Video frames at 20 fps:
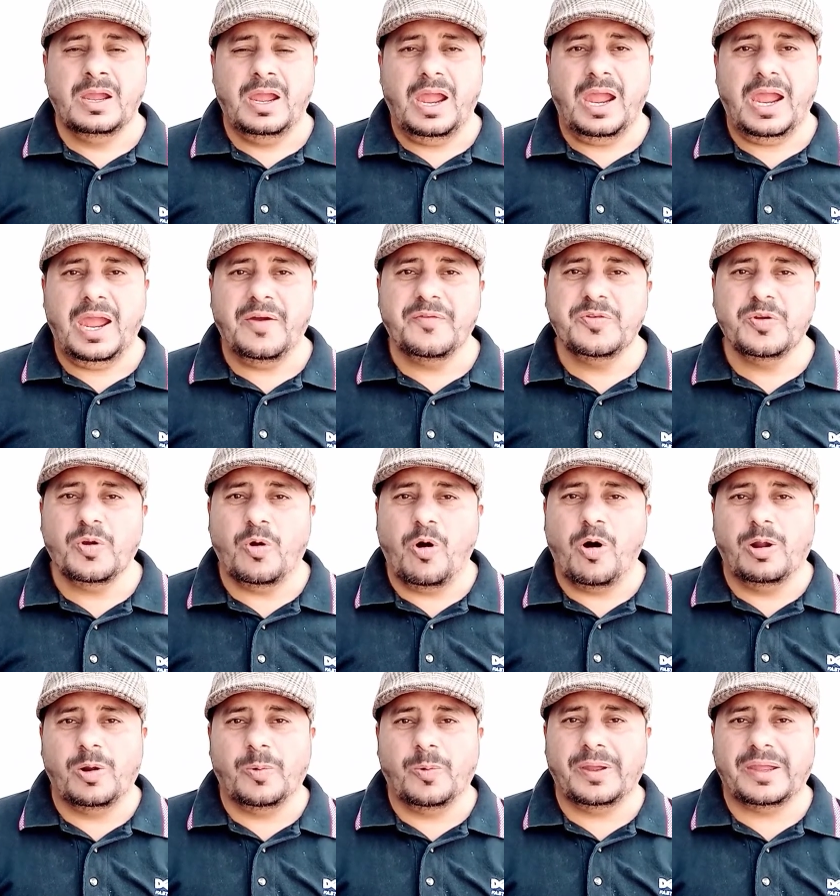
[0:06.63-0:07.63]
have you
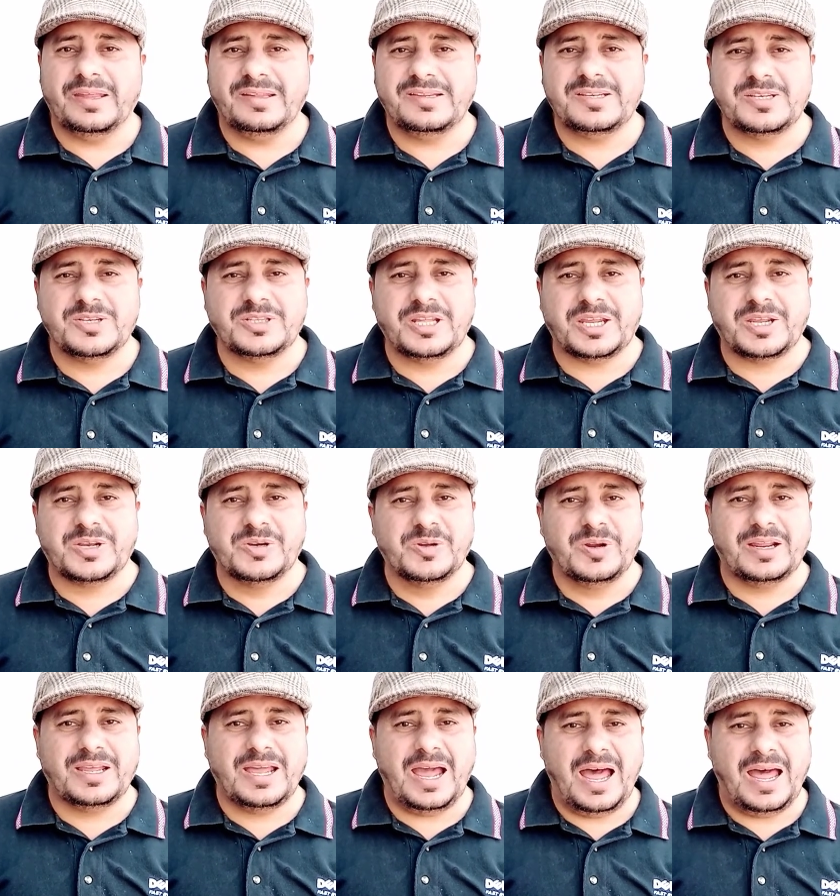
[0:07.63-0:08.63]
always to the
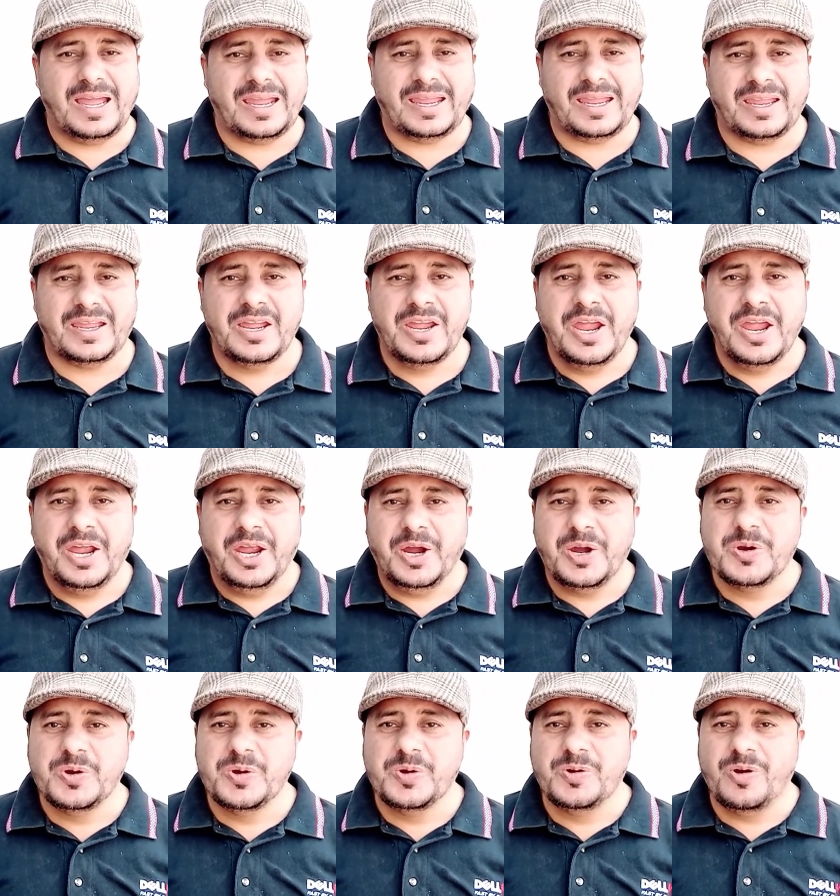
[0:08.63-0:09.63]
cool guy
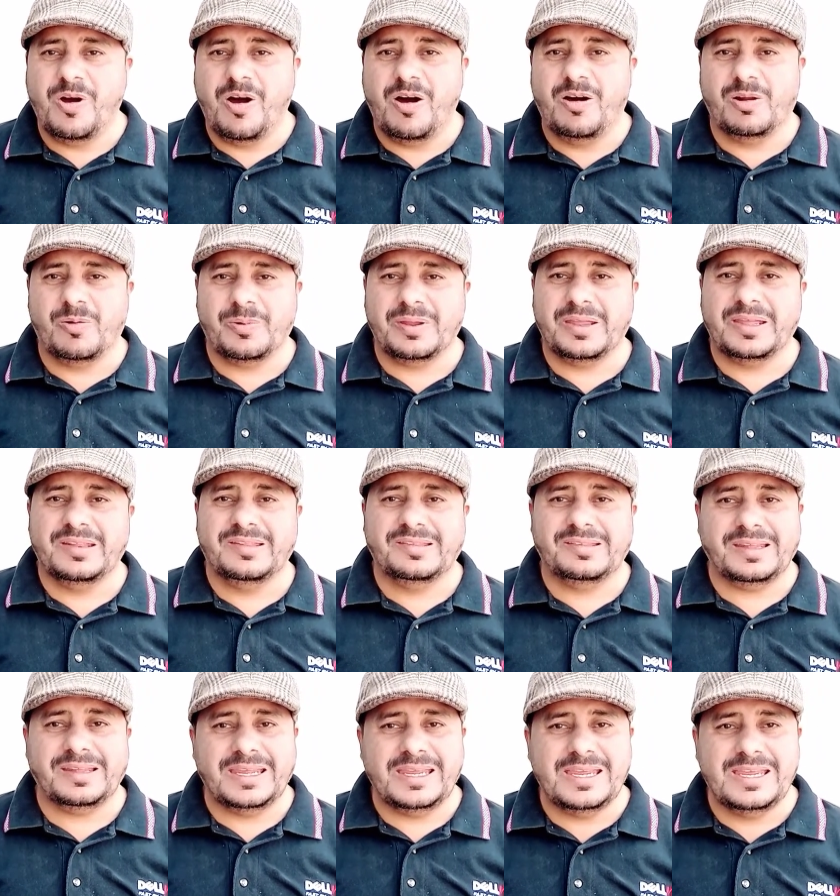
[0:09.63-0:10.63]
who
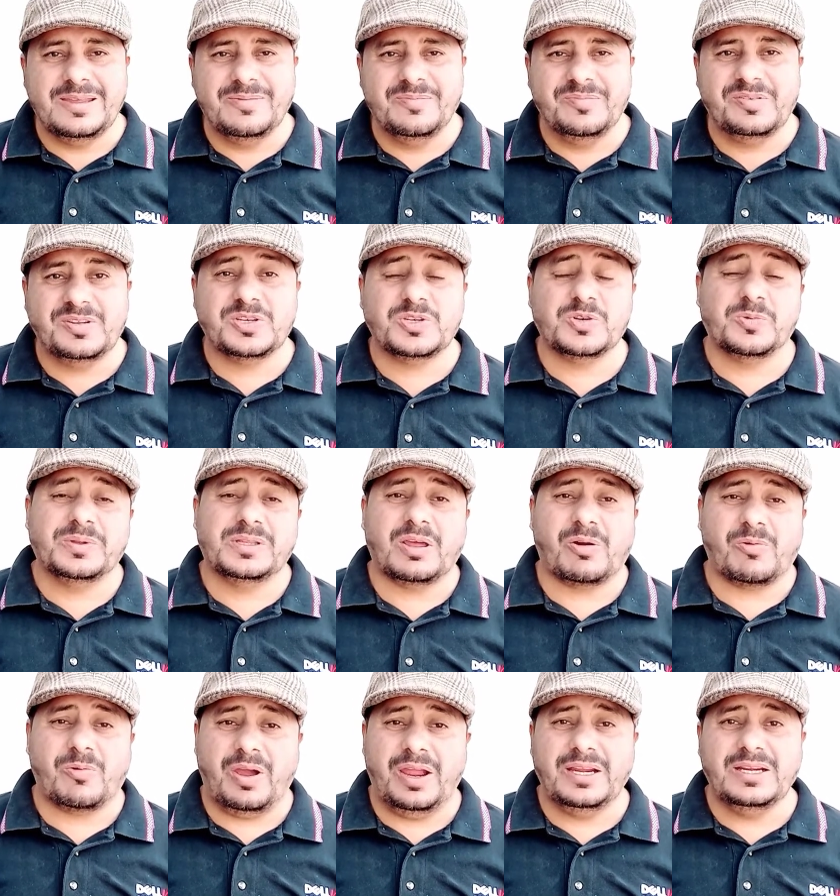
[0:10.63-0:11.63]
always seems to be the
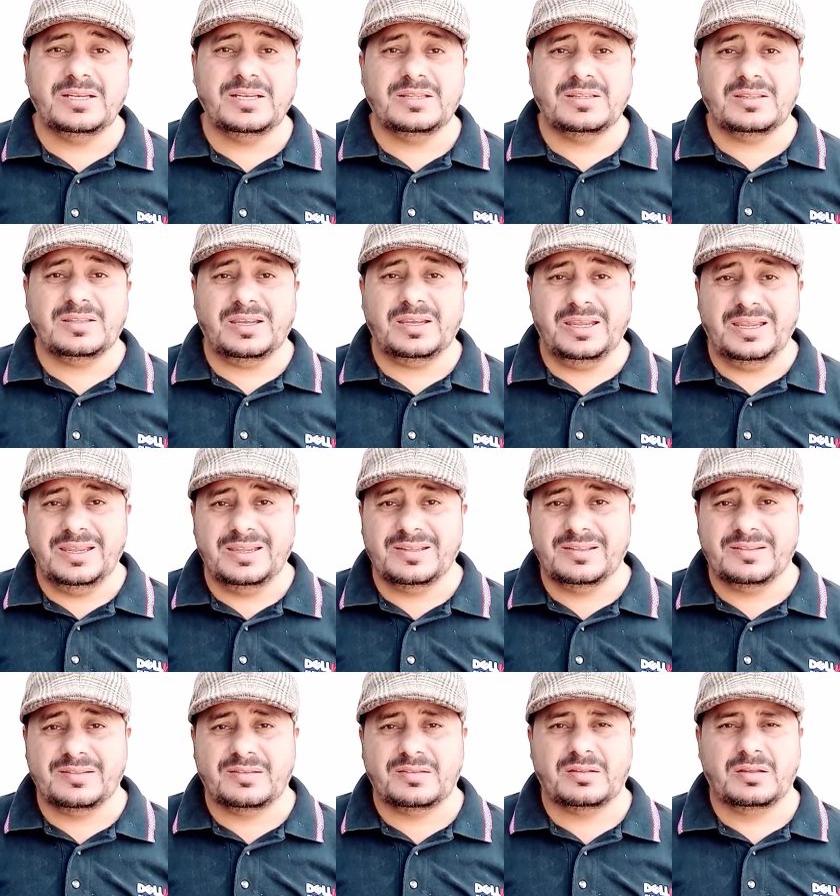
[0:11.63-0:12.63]
right
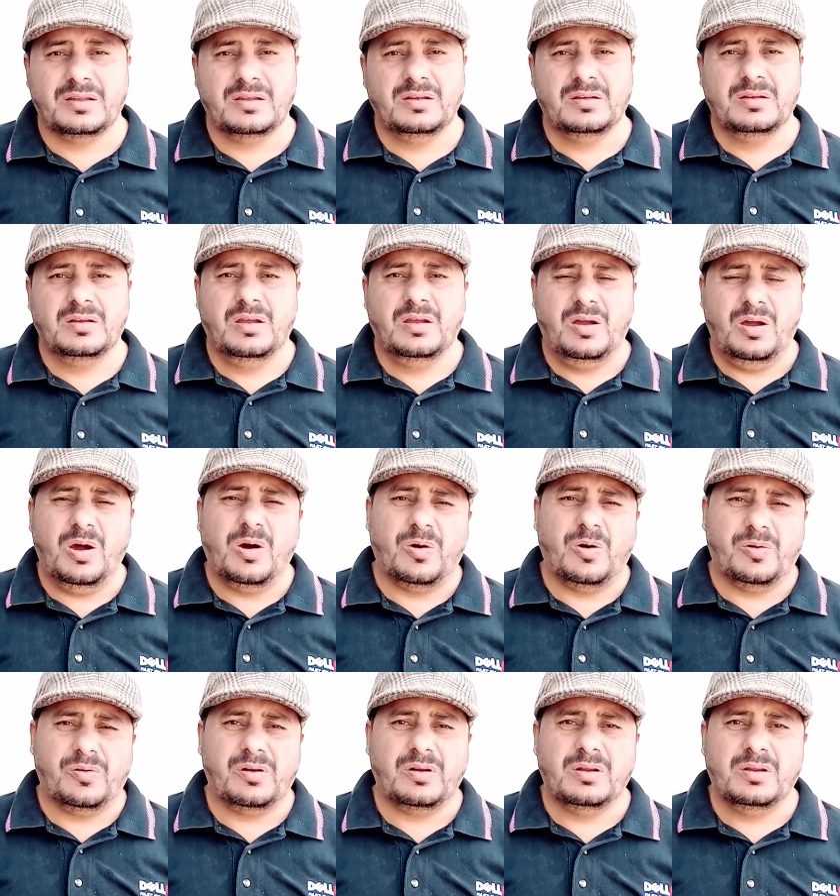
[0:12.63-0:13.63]
things?
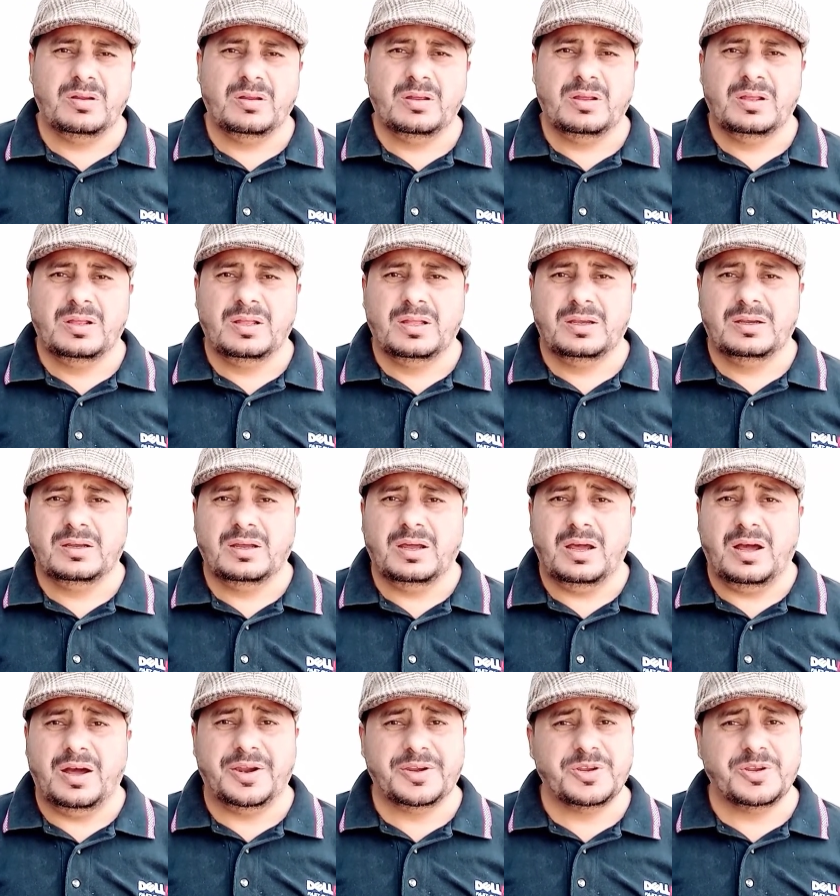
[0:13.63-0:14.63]
Or
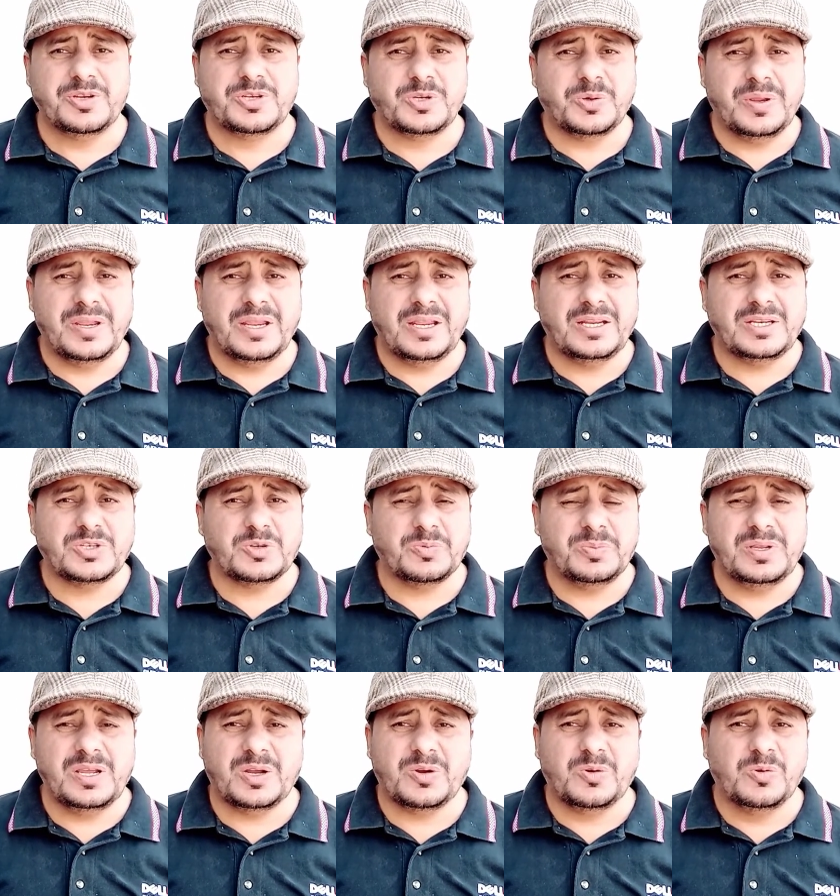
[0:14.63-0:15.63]
are you trying to
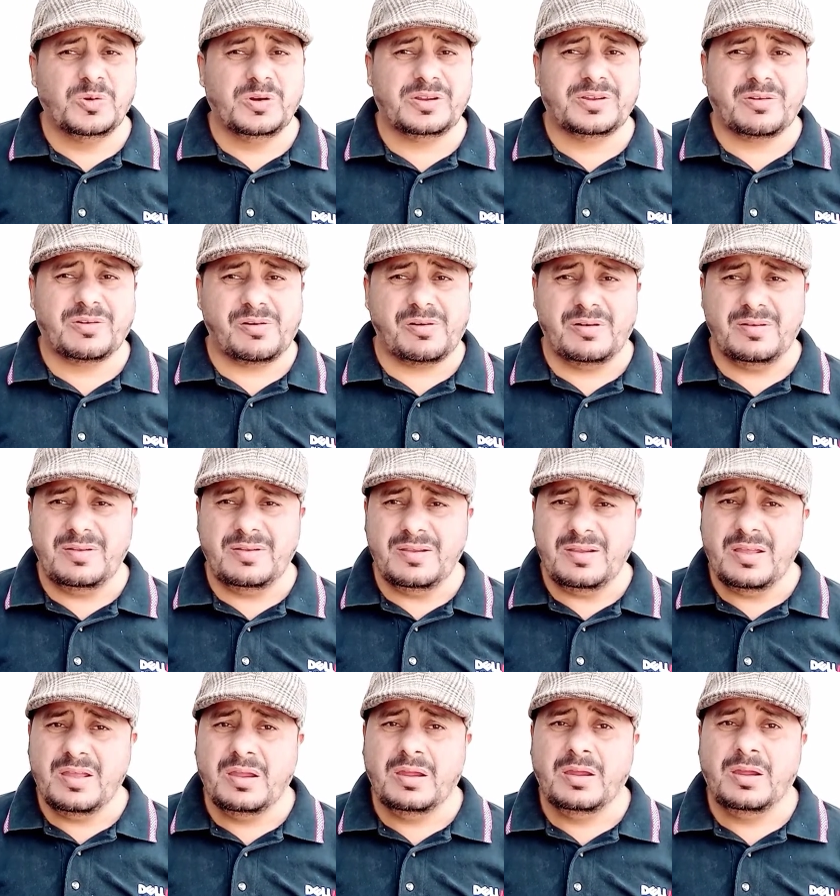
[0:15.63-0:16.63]
be a cool girl
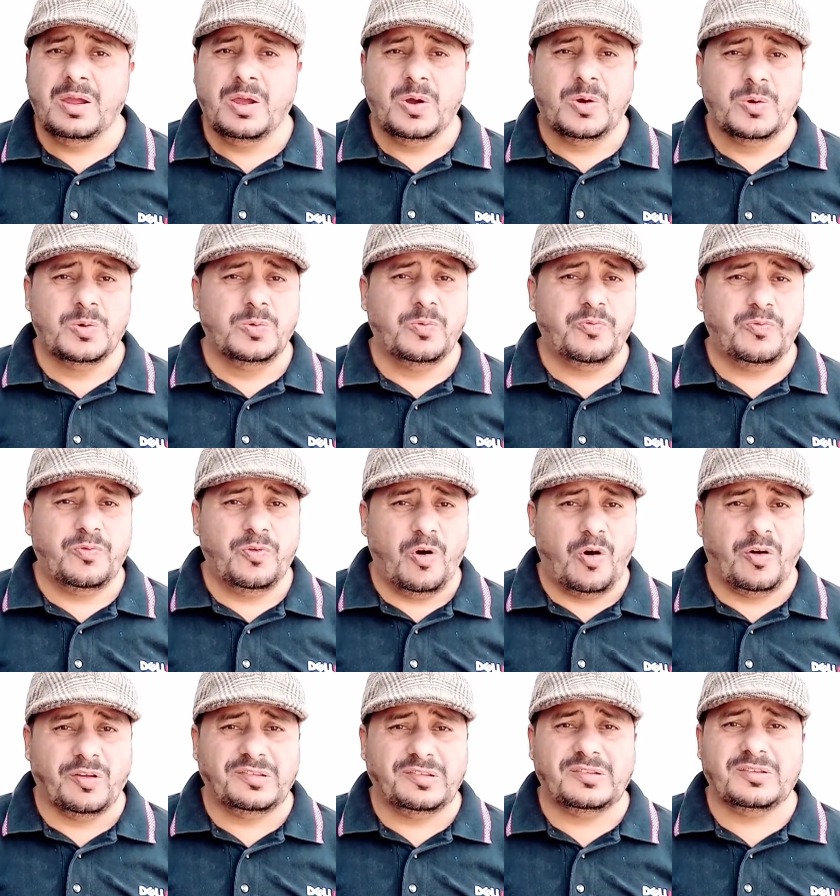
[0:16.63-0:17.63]
who
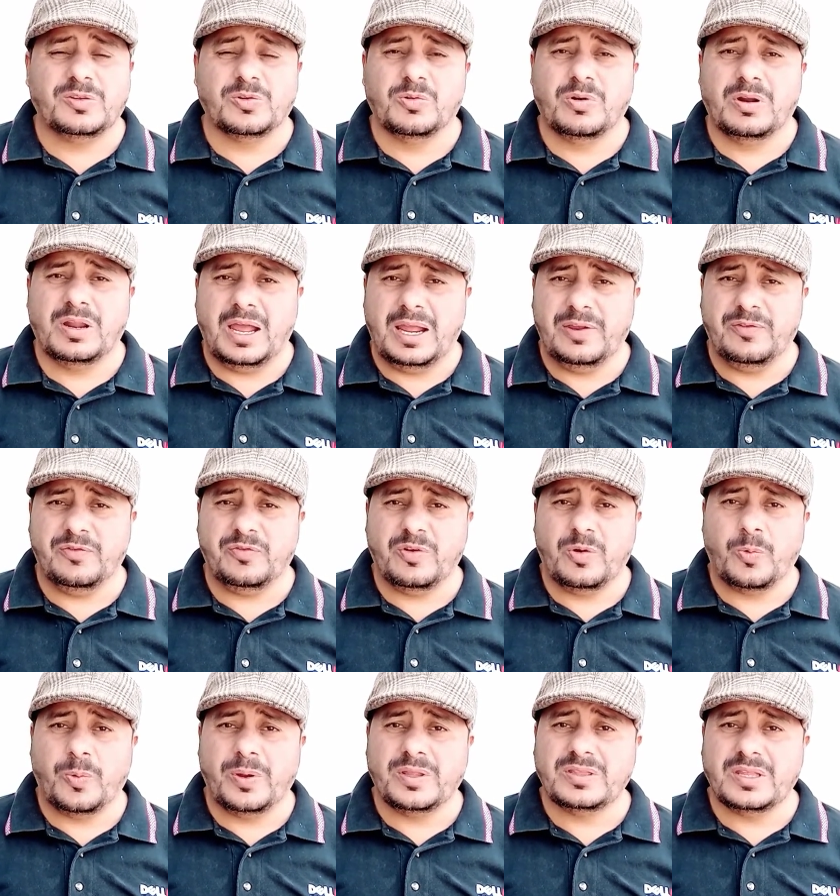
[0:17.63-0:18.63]
flows through life
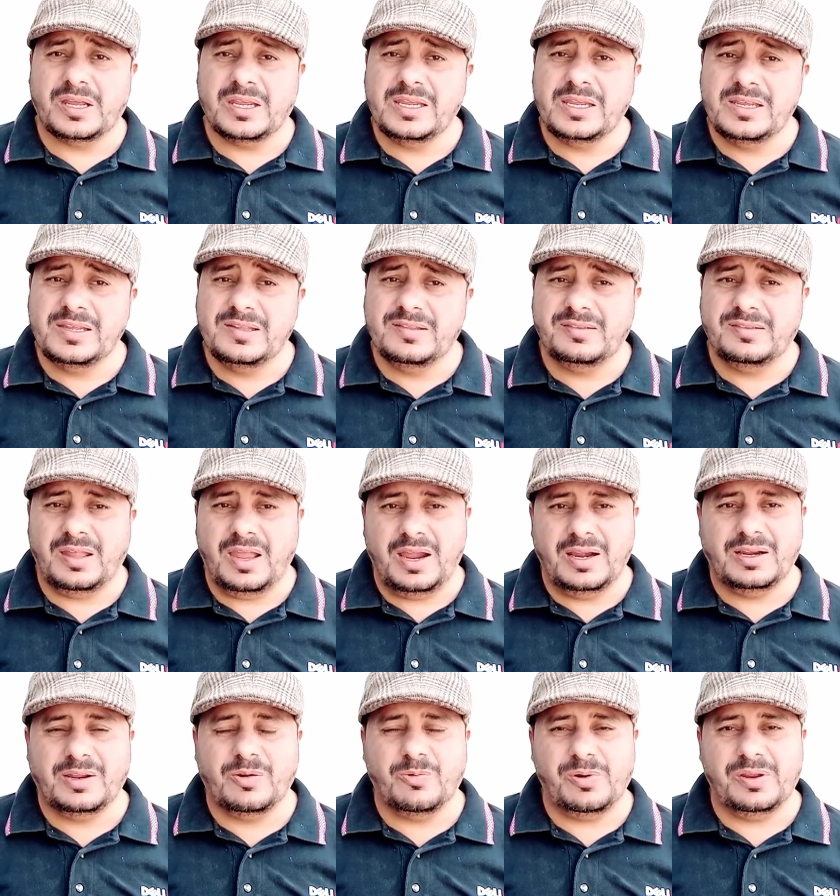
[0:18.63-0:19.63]
with ease
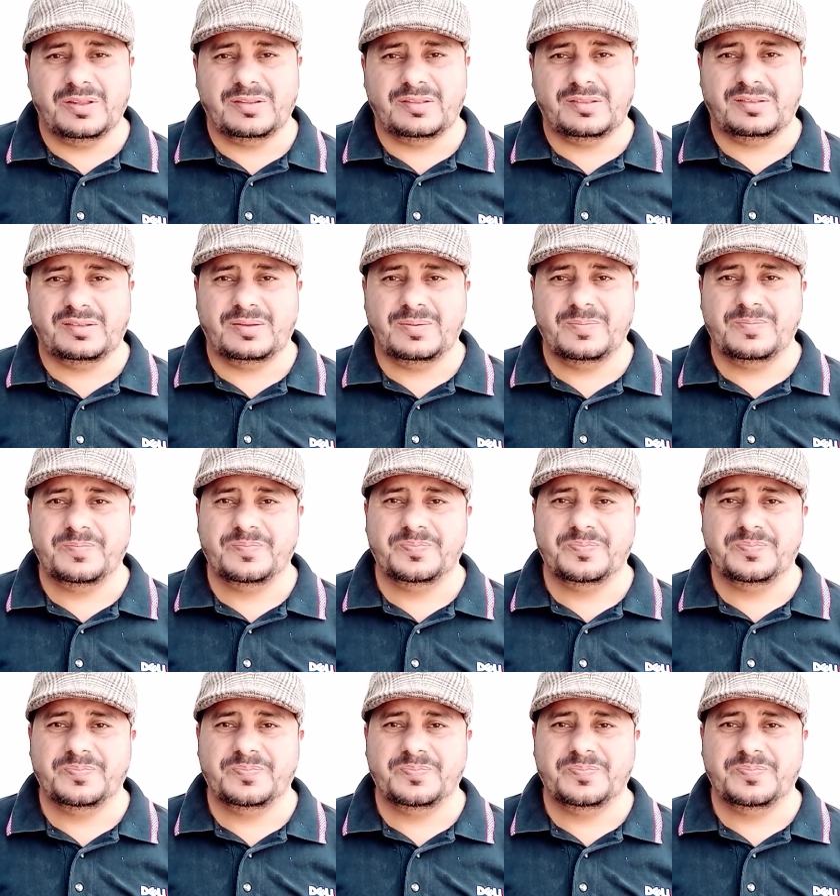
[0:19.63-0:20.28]
and grace?